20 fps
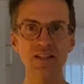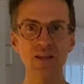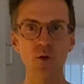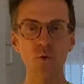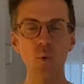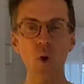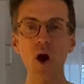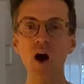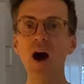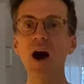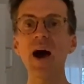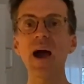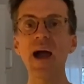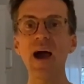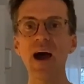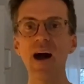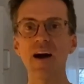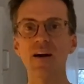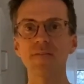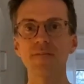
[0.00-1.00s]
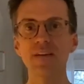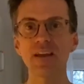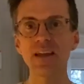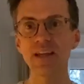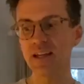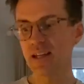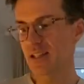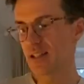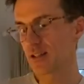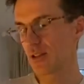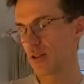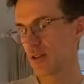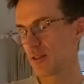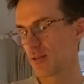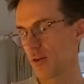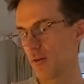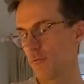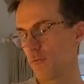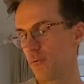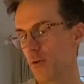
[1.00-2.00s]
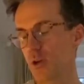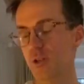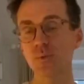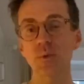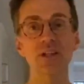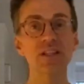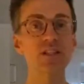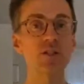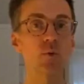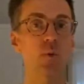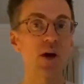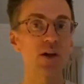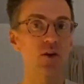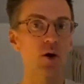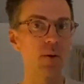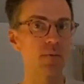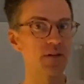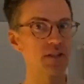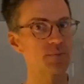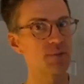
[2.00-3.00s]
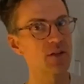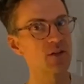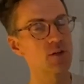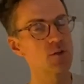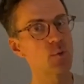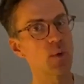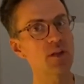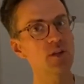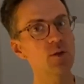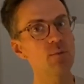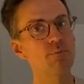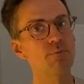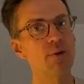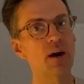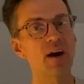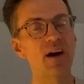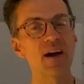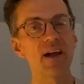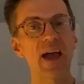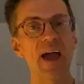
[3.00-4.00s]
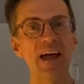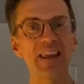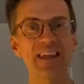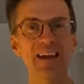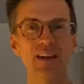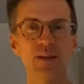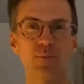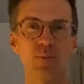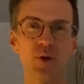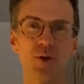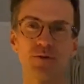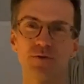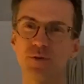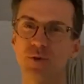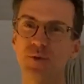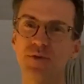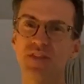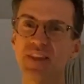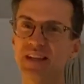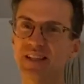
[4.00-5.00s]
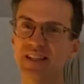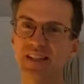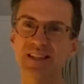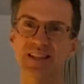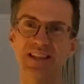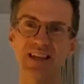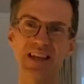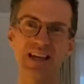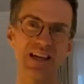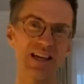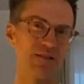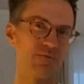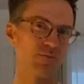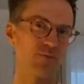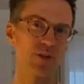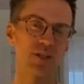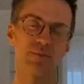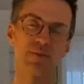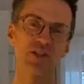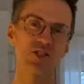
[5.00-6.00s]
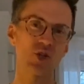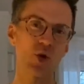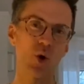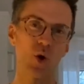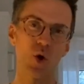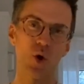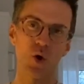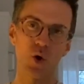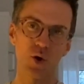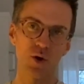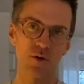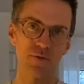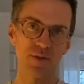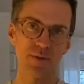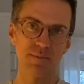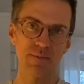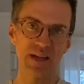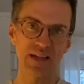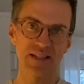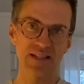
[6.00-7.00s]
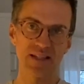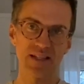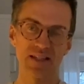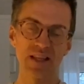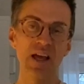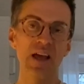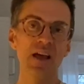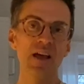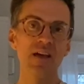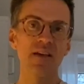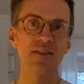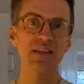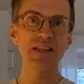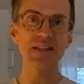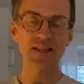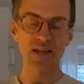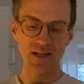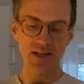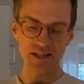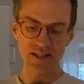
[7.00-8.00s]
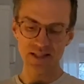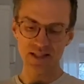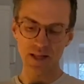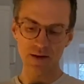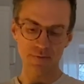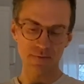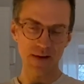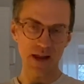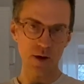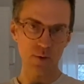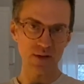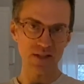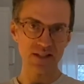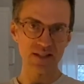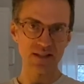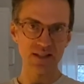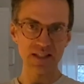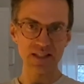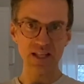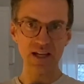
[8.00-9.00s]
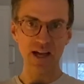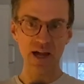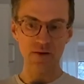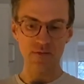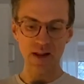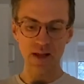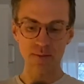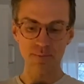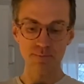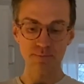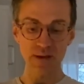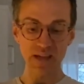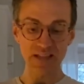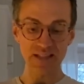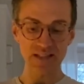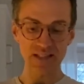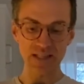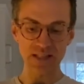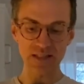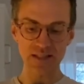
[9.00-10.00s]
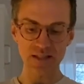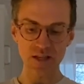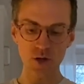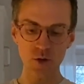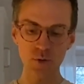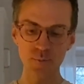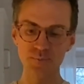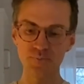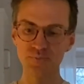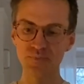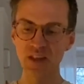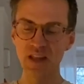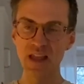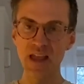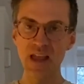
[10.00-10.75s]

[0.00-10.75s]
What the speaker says: So what I have is, the first one is quite obvious because when you buy any kind of bird food, this is in pretty much all of the mixes. These are sunflowers. These are kind of like big seeds though.